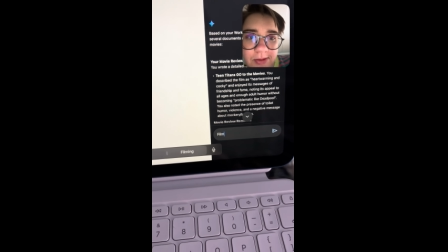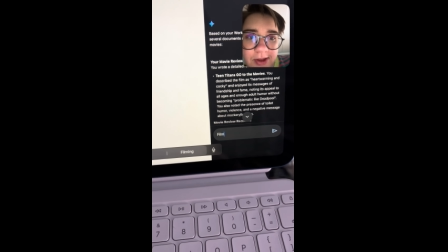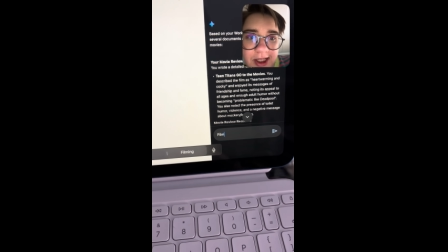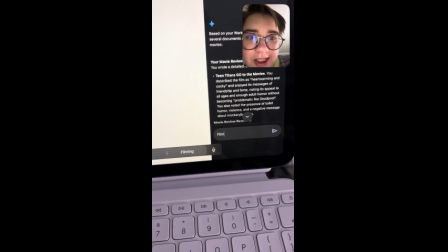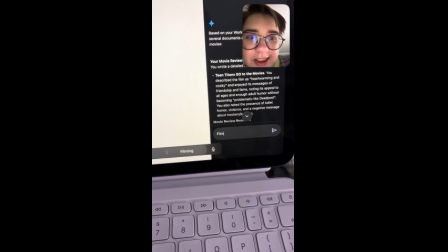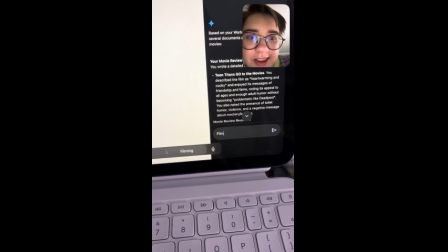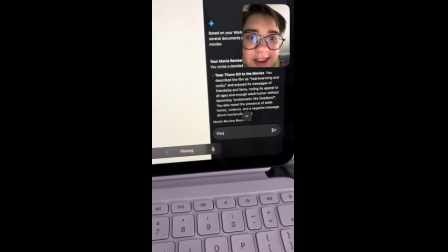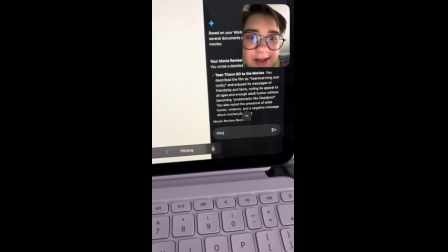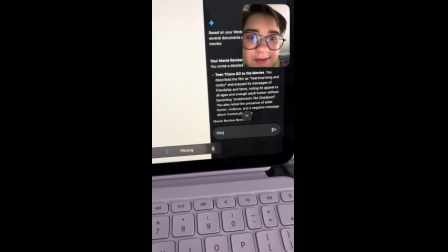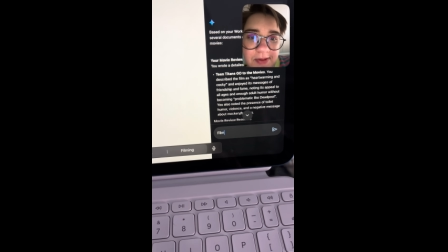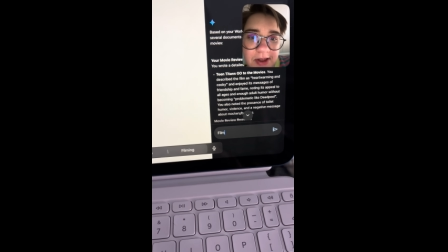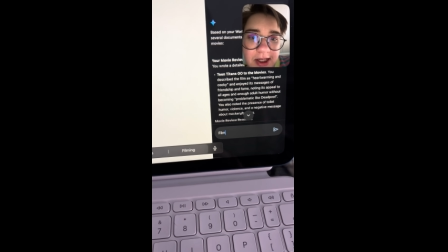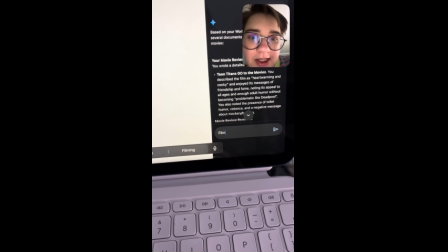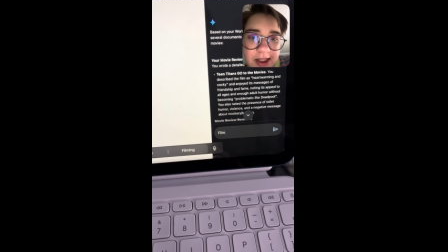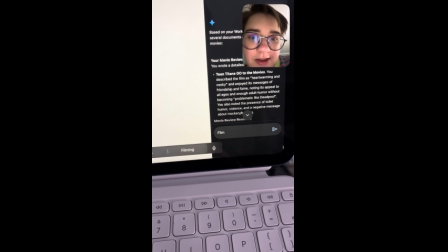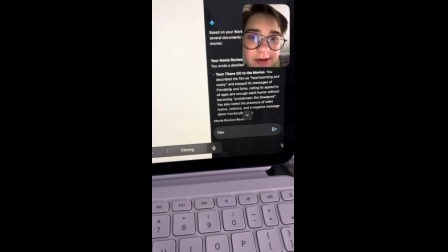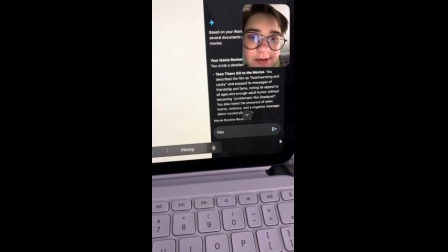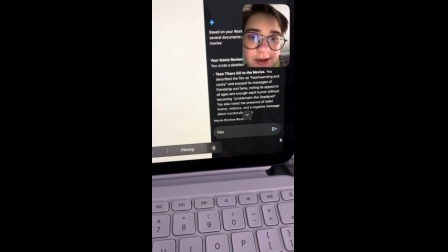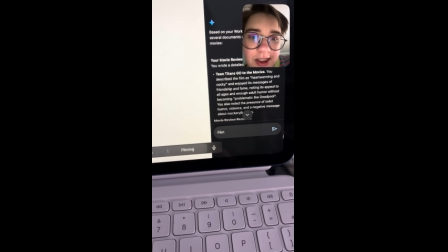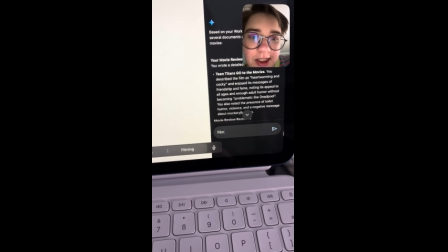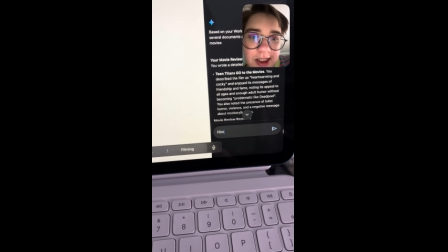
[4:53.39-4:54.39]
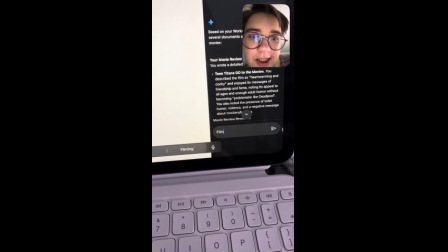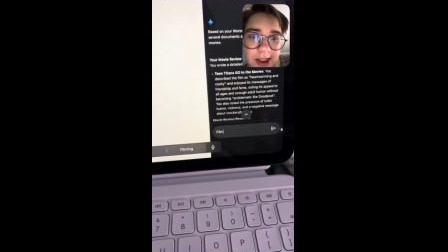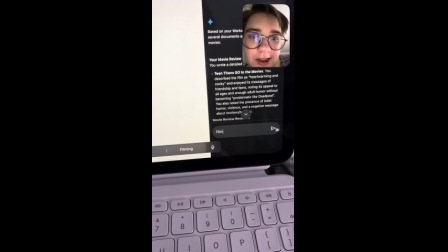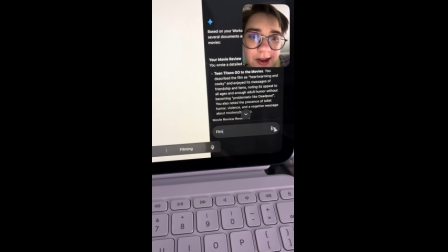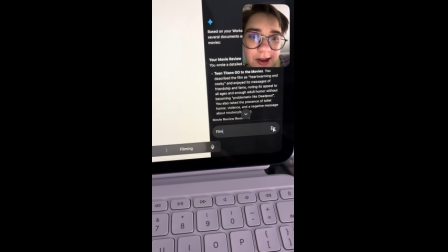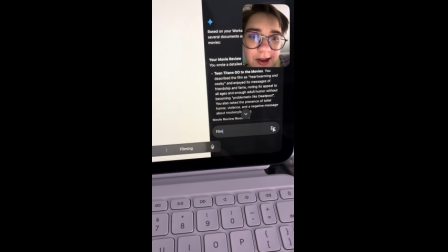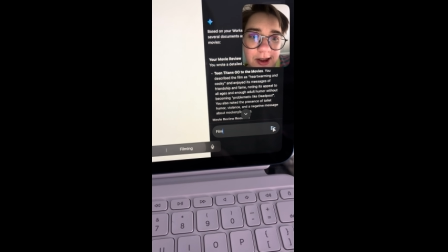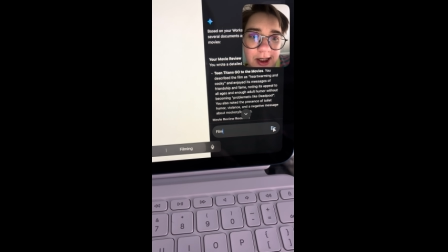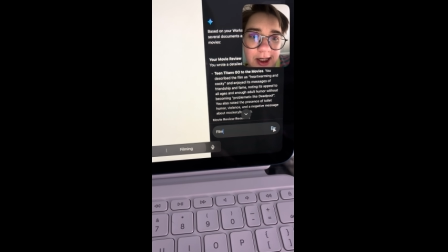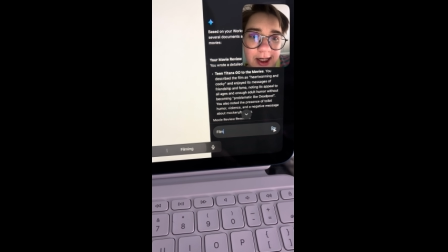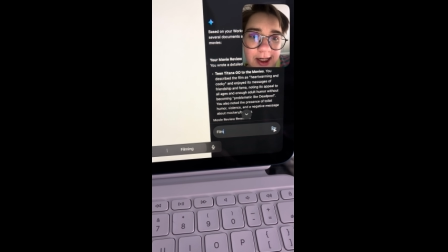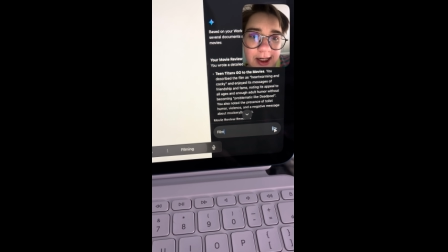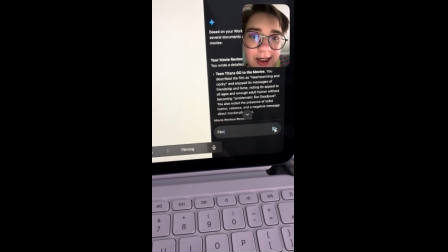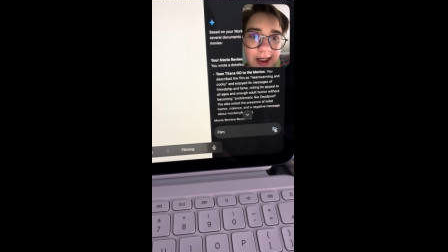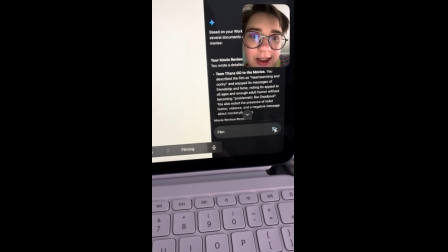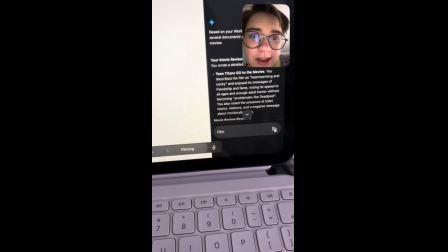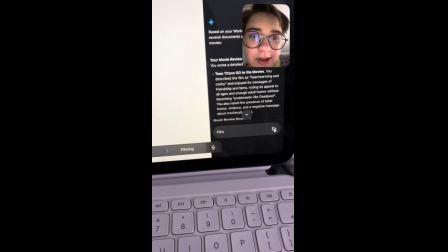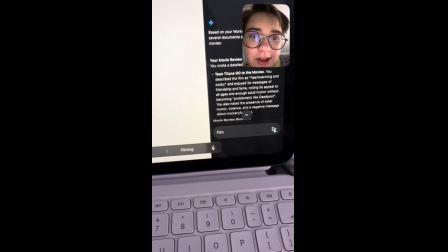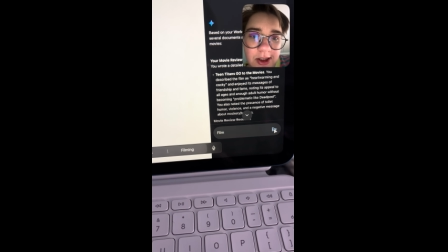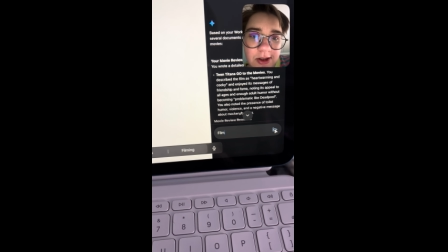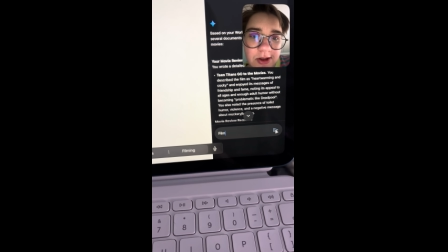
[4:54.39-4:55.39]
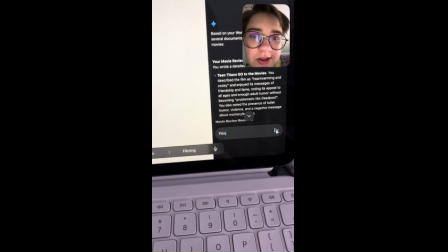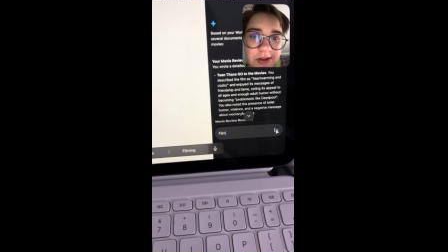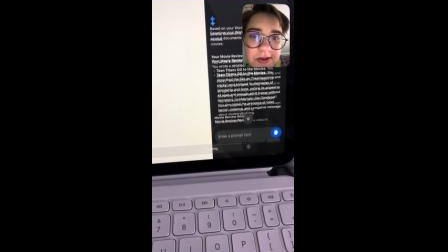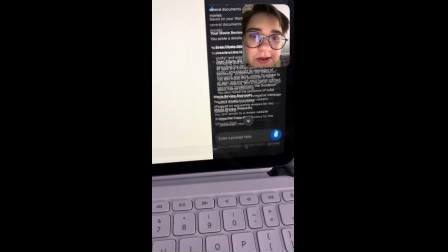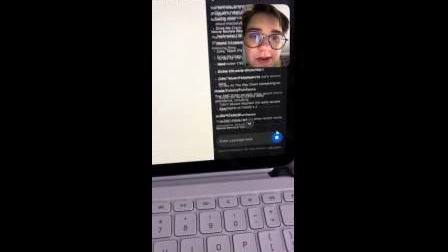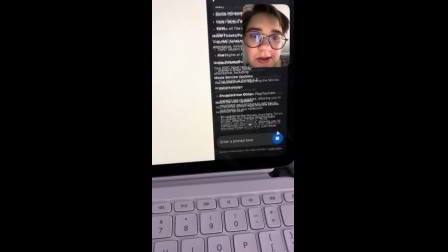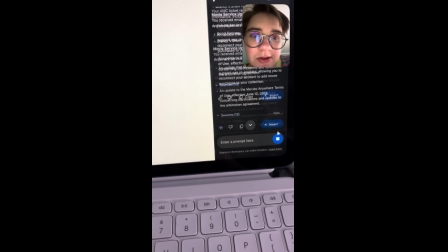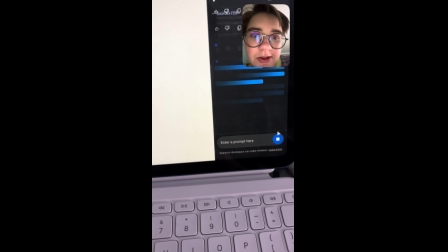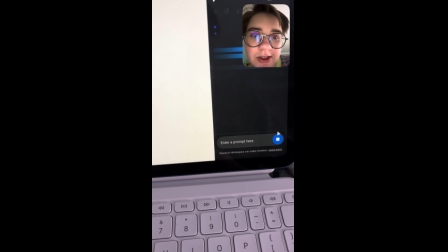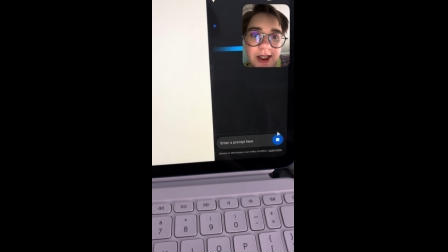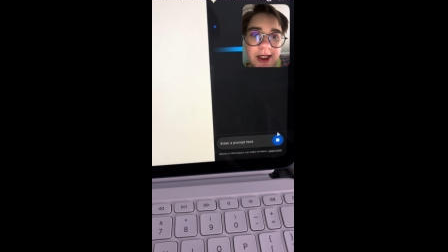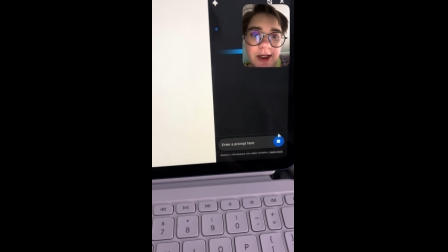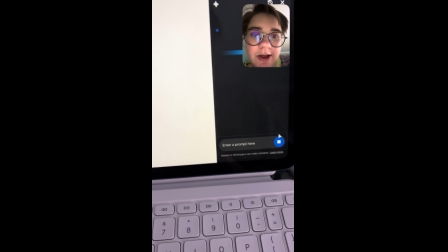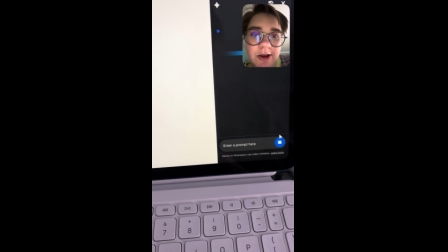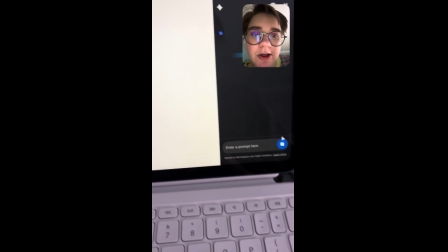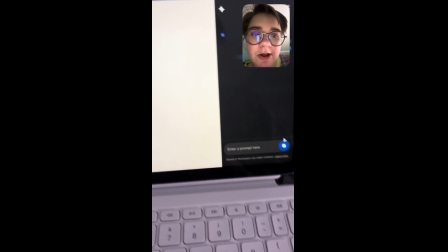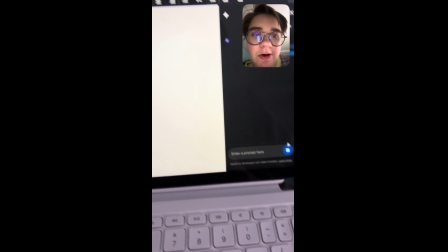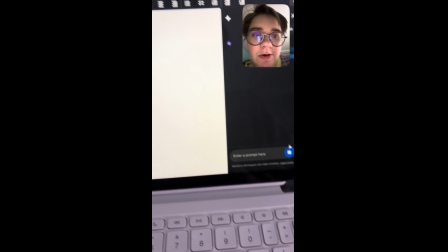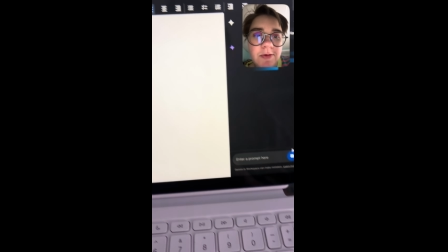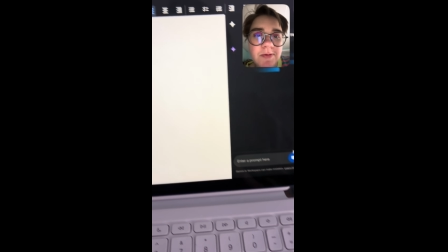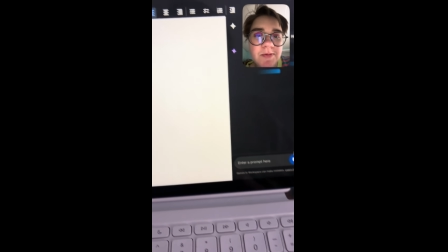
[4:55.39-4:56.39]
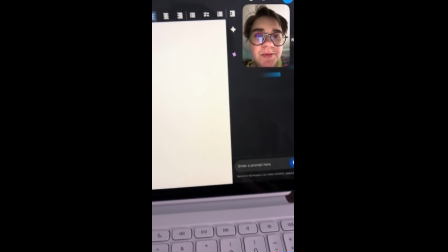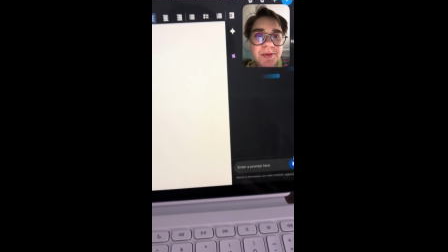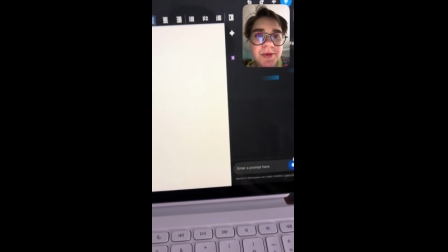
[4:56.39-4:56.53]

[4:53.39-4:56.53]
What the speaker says: I type that in right here, and I click this little arrow.